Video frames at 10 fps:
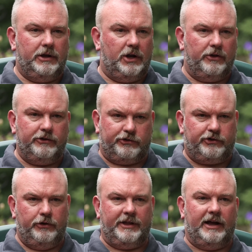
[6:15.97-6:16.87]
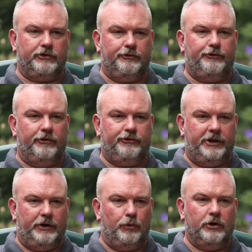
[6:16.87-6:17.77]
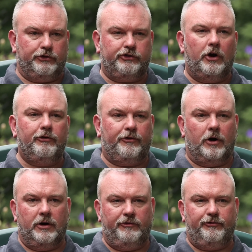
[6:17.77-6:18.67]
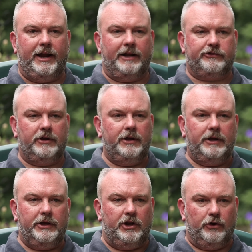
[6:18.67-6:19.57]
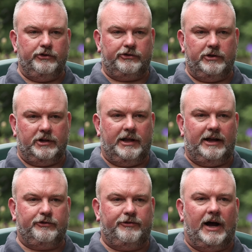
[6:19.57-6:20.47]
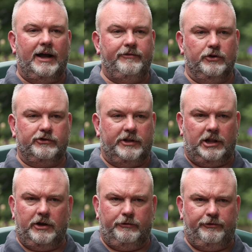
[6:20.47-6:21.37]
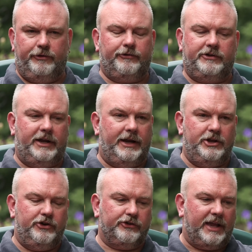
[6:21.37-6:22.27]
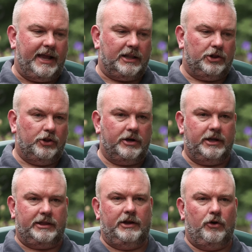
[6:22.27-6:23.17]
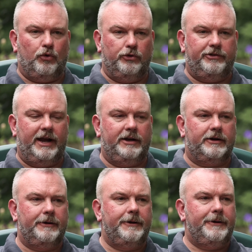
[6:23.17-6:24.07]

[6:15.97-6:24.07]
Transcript: This is 2015. We are so far advanced, just in the last 5 years, let alone 15. You just can't look at that old data.